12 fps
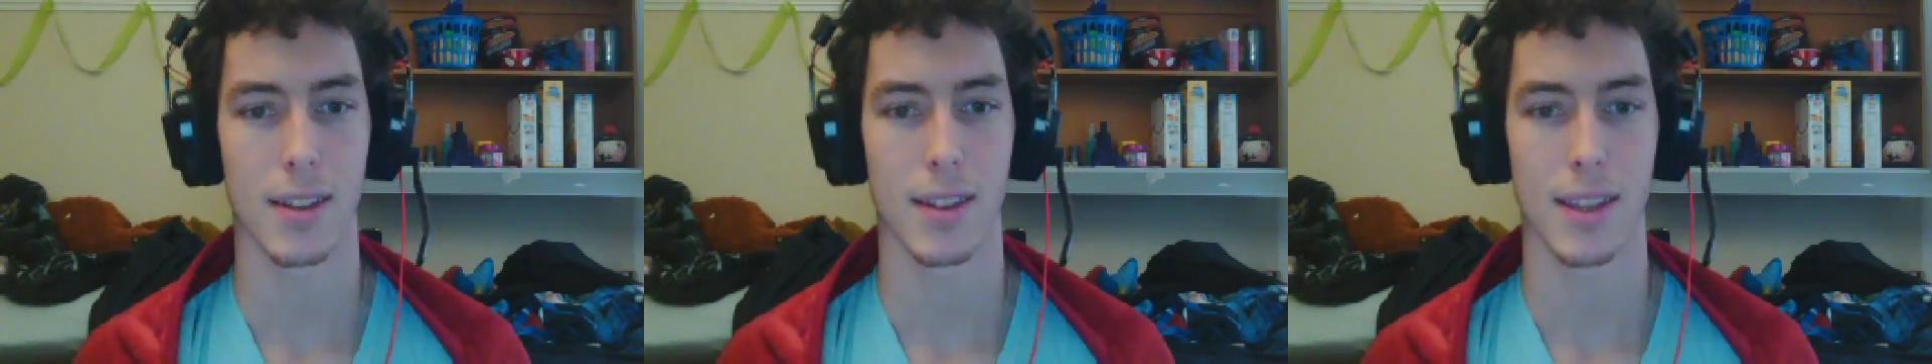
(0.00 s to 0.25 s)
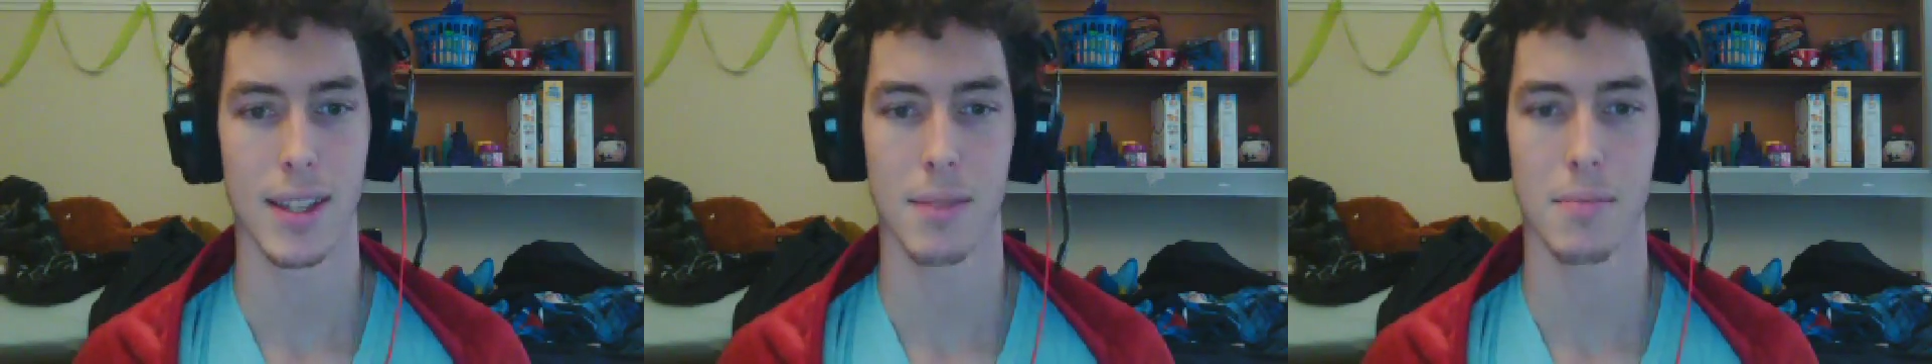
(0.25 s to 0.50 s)

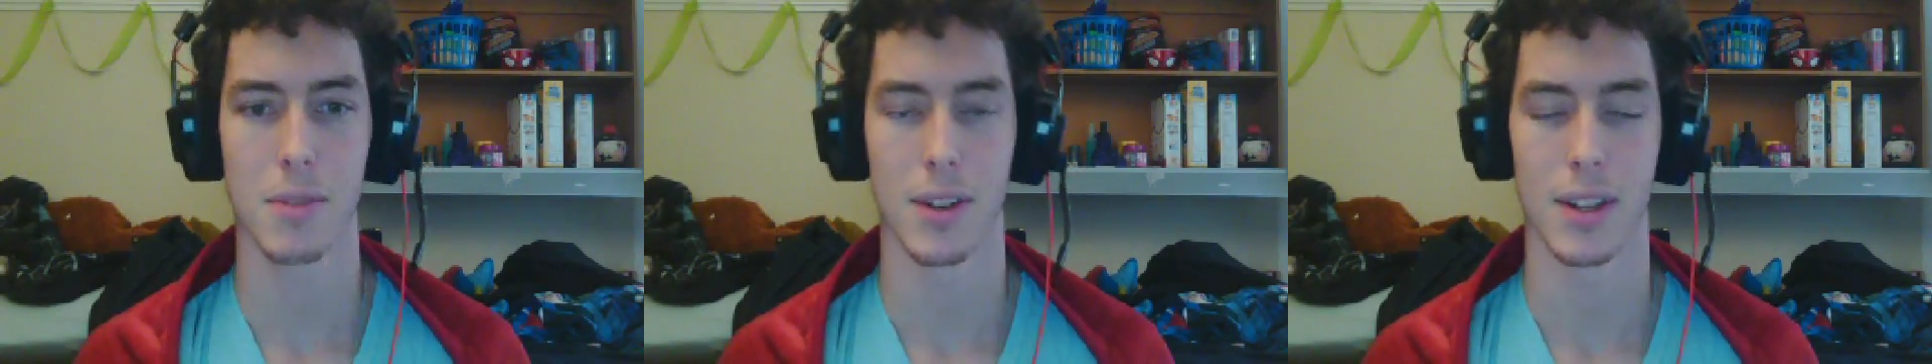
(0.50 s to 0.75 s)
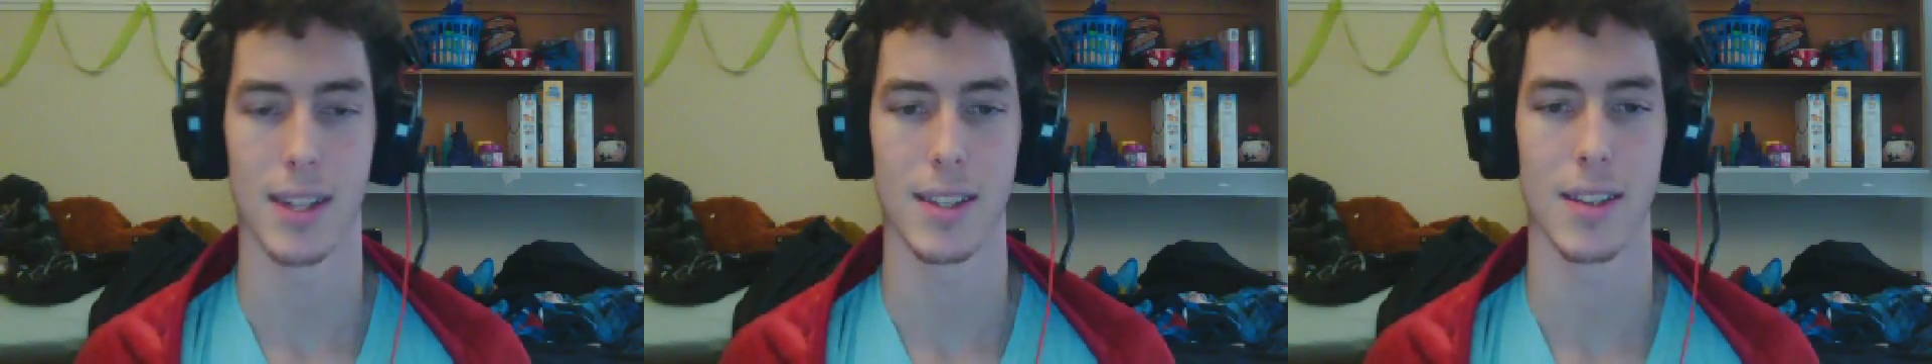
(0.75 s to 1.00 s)
These
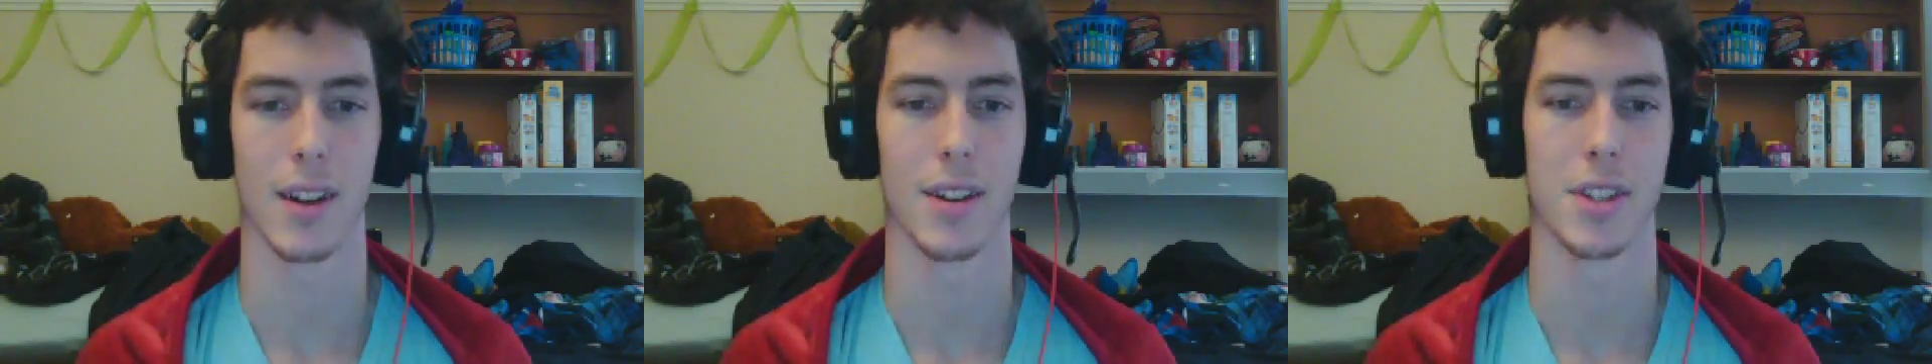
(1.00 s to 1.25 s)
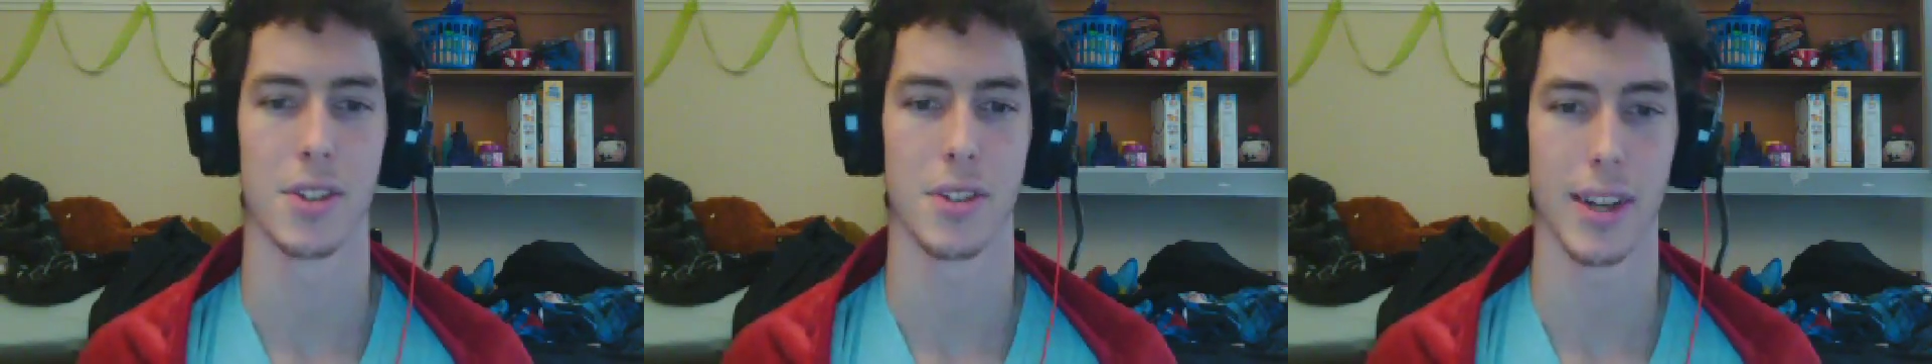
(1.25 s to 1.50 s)
communities are
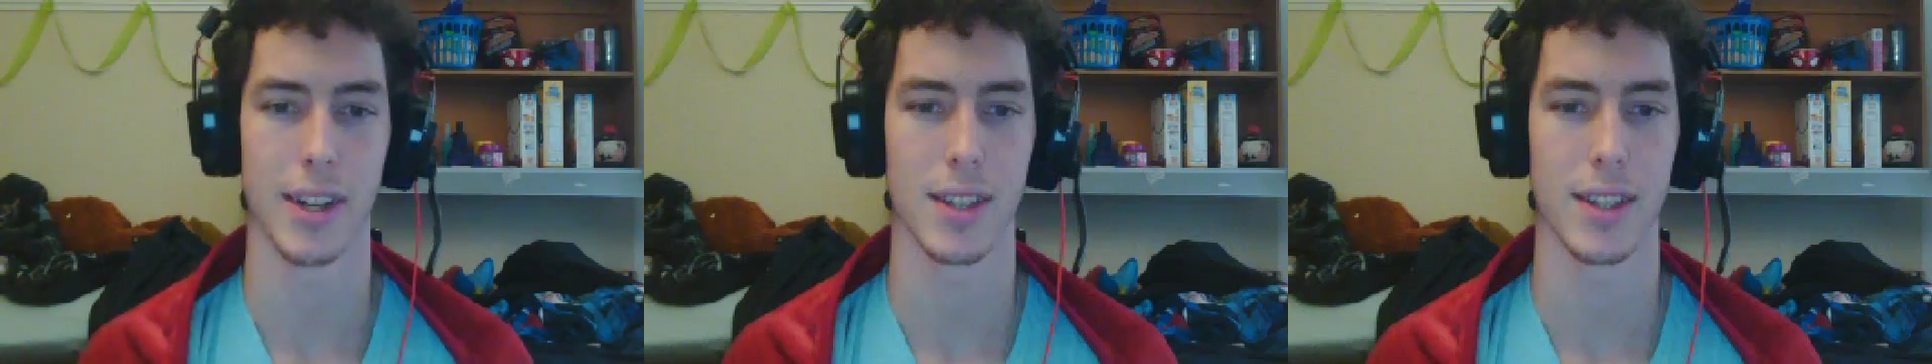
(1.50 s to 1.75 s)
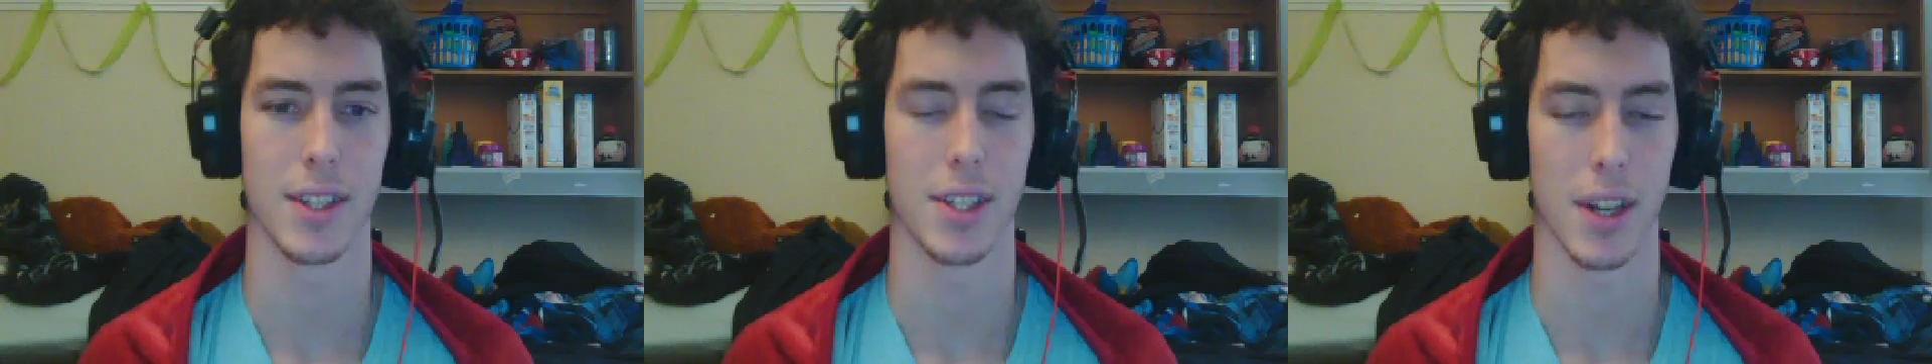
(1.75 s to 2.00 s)

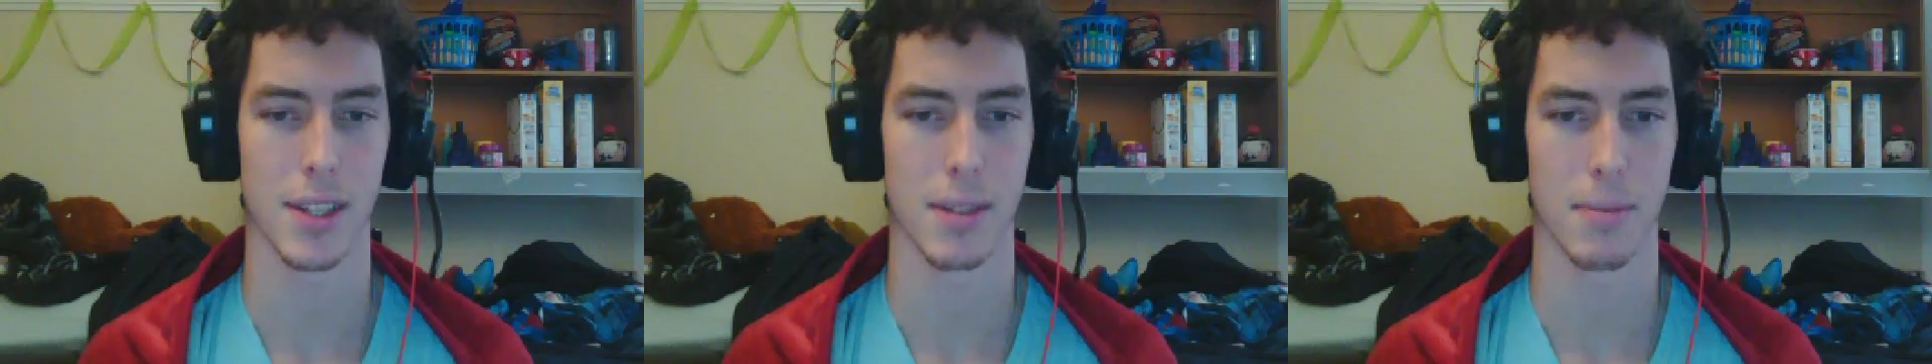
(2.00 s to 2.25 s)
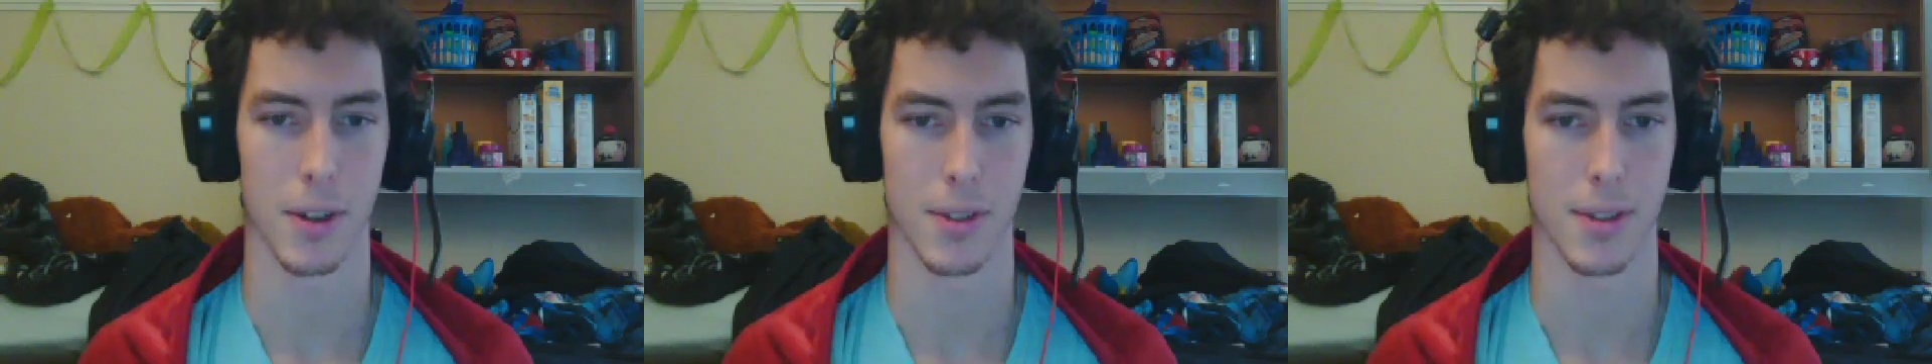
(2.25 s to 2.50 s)
strangely
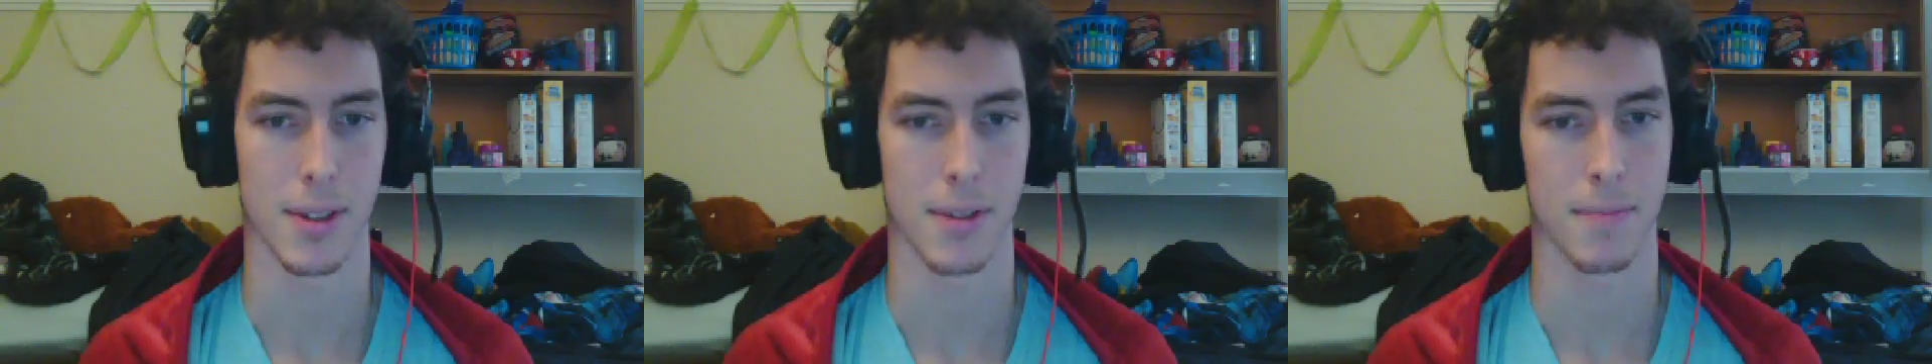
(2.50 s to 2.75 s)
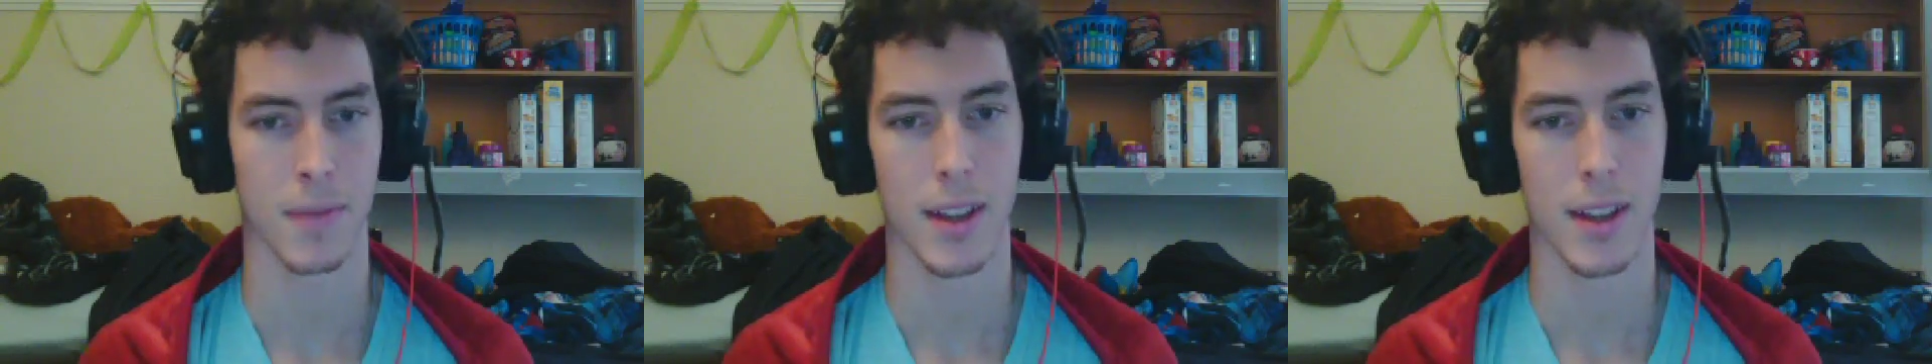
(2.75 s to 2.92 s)
juxtaposed.